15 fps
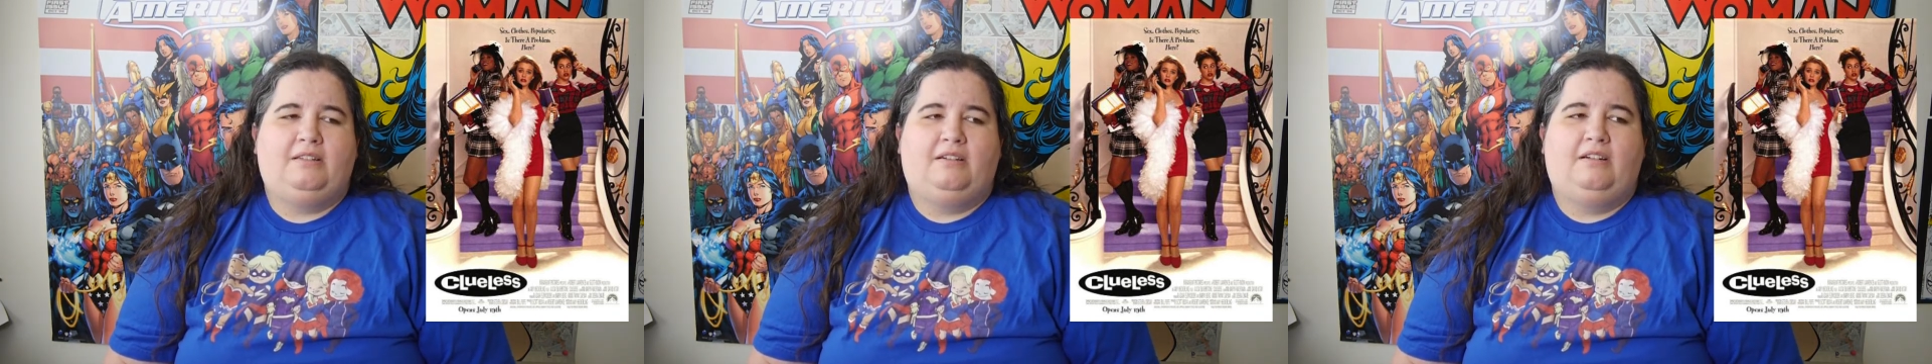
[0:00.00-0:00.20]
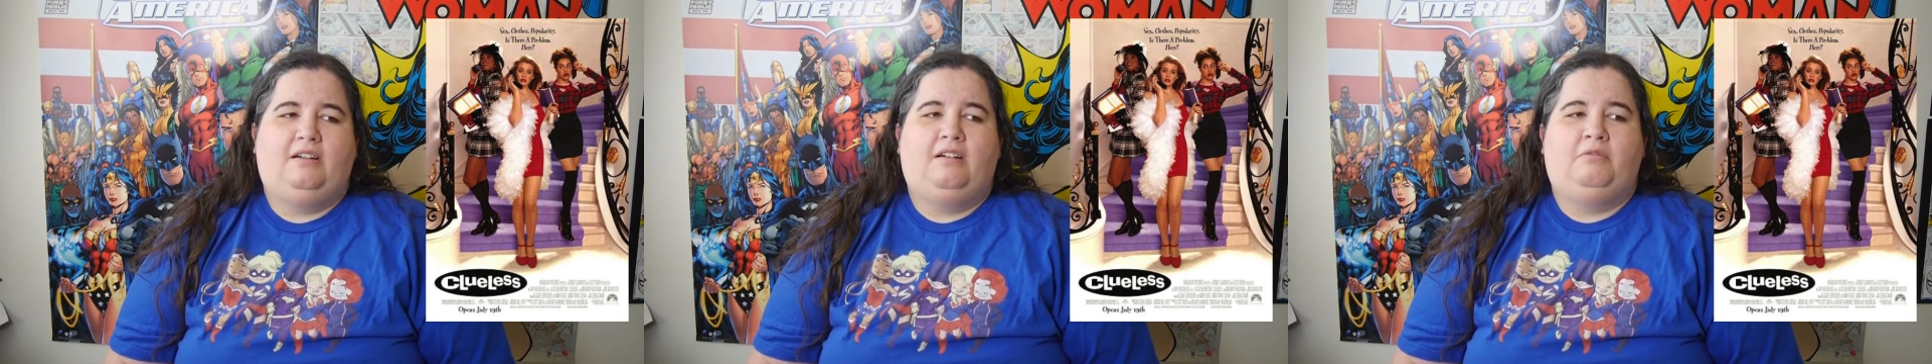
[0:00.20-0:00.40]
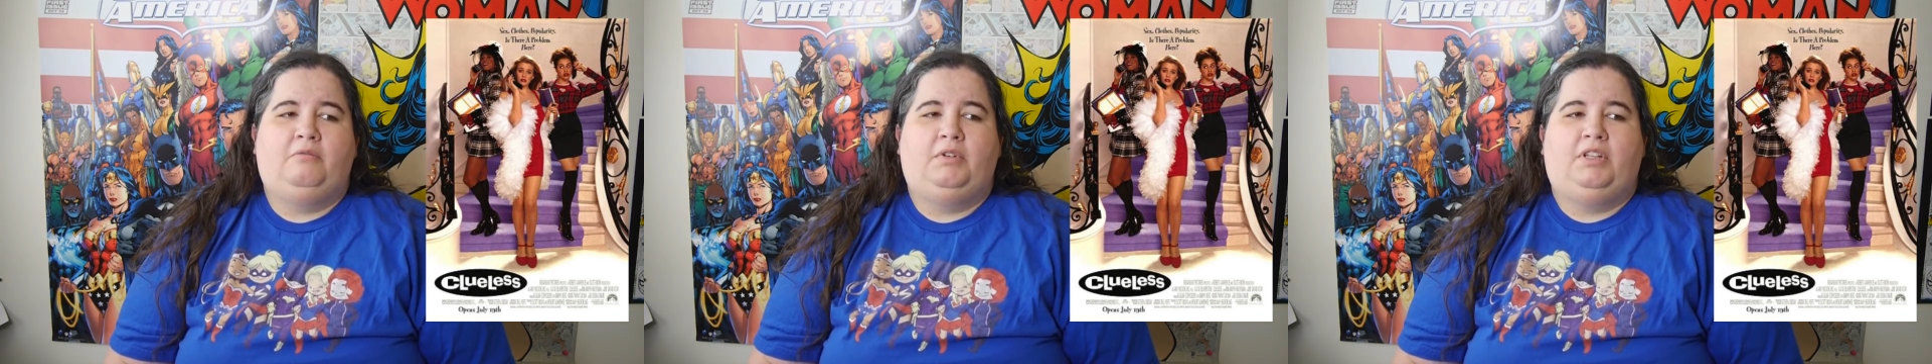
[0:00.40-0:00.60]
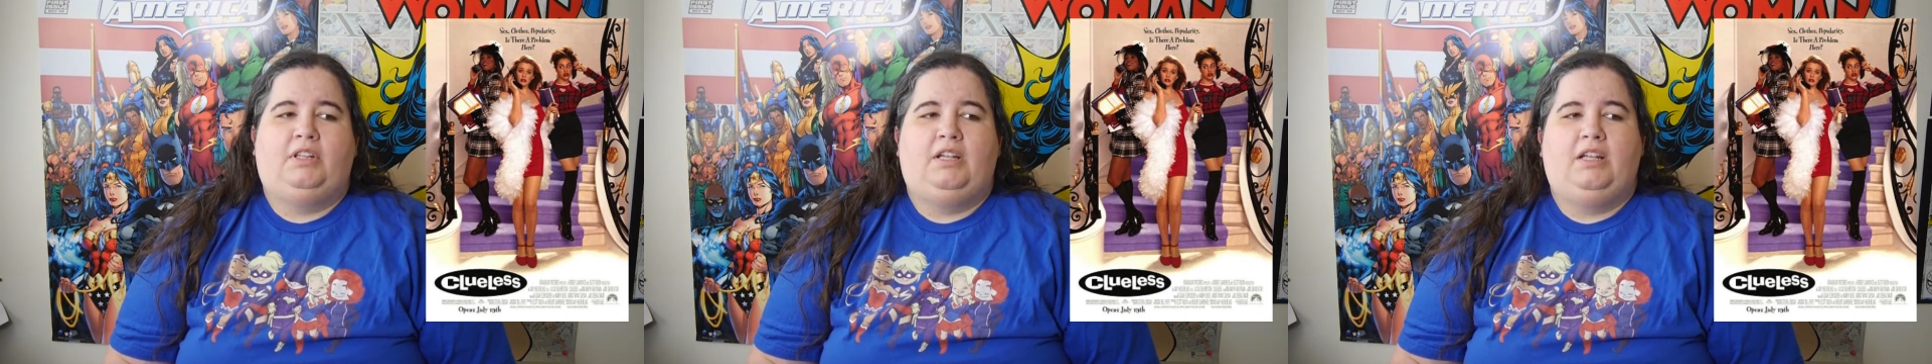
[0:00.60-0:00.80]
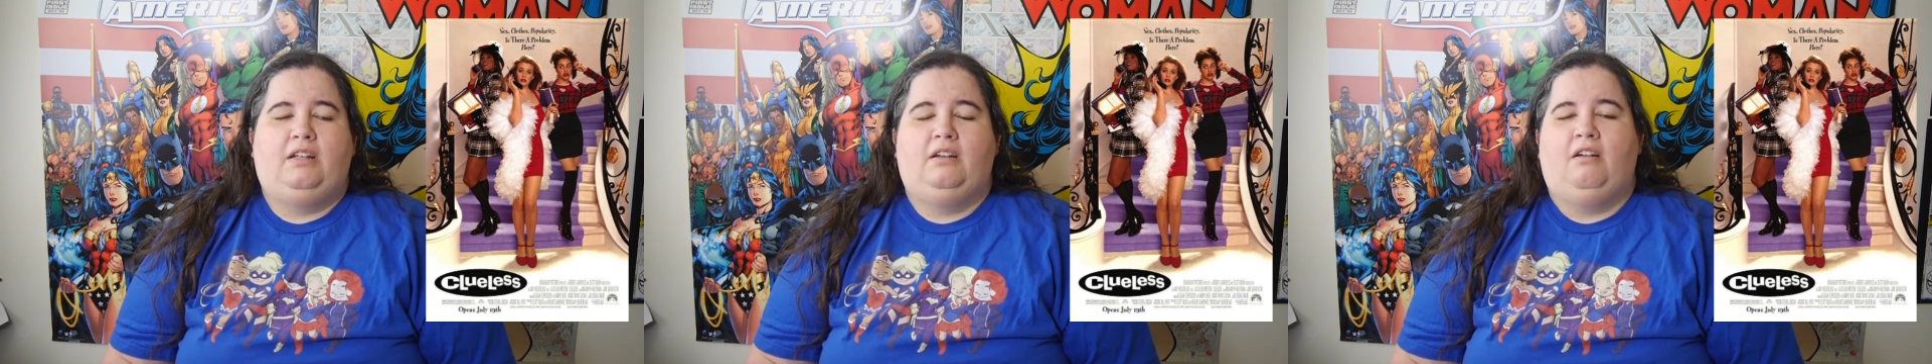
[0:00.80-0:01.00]
are
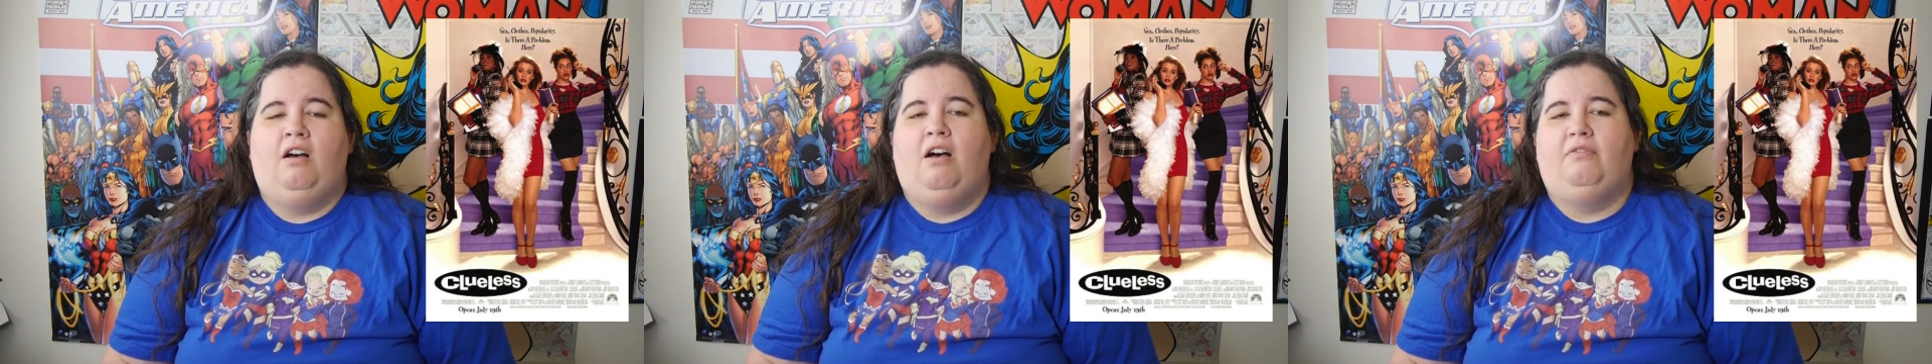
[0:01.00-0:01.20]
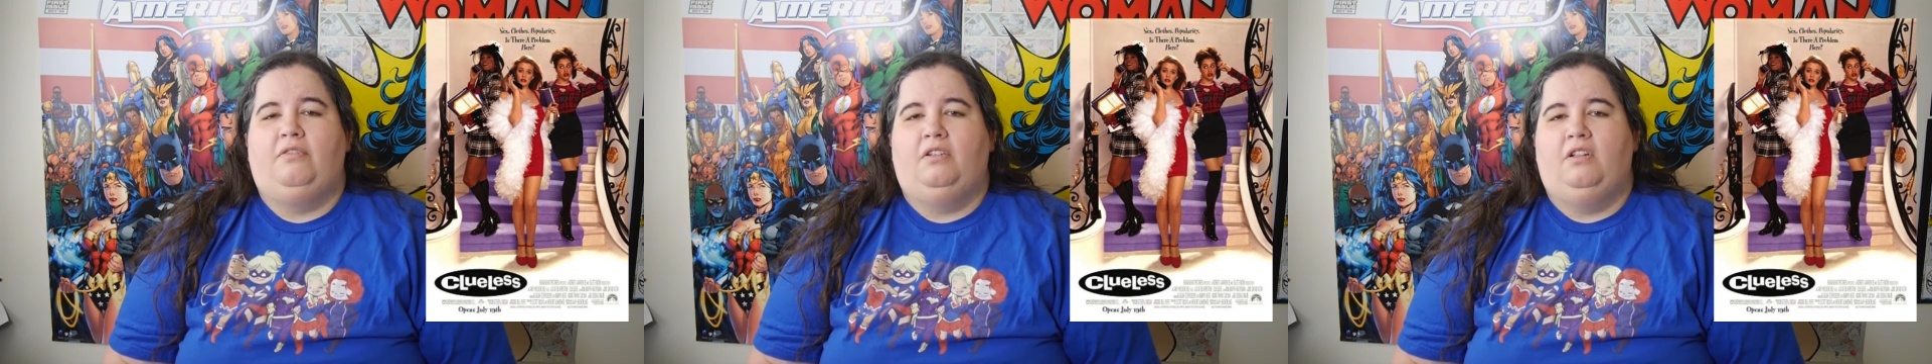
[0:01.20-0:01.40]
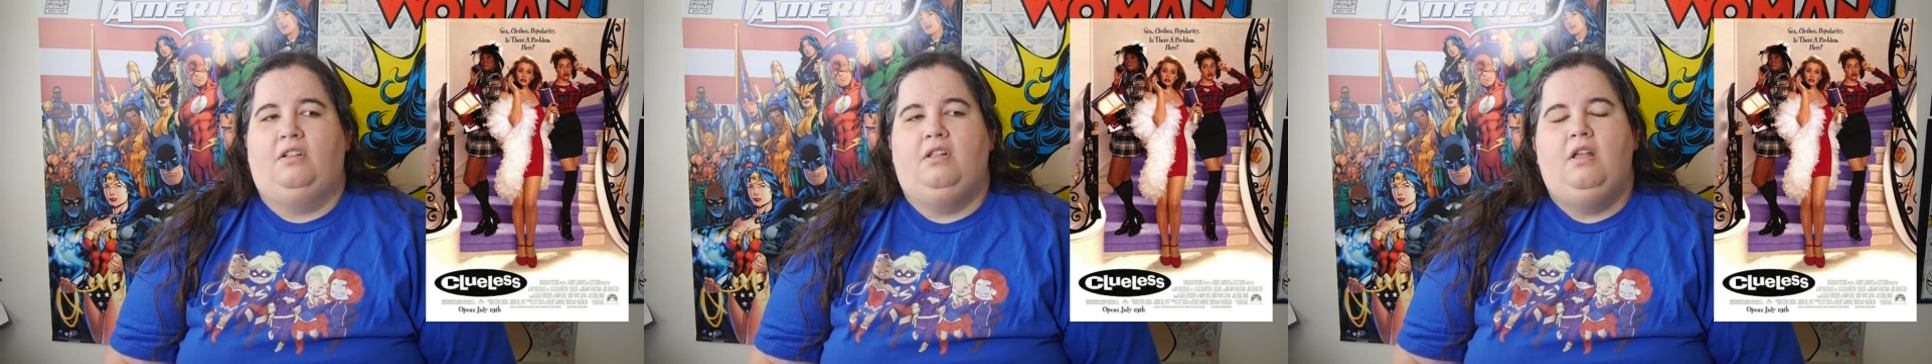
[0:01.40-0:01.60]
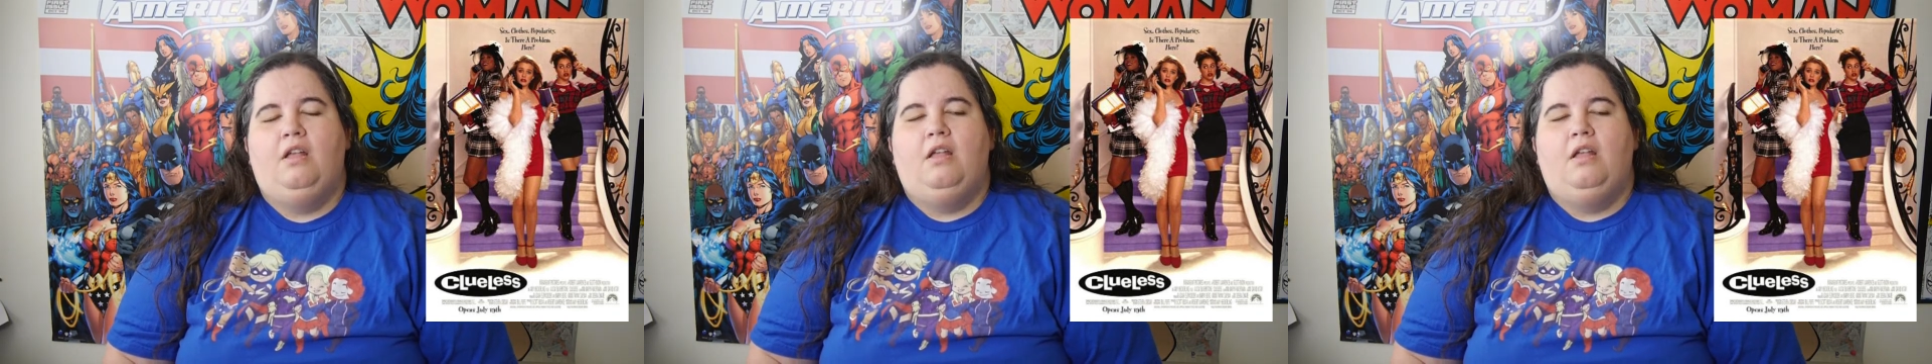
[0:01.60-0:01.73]
really awful,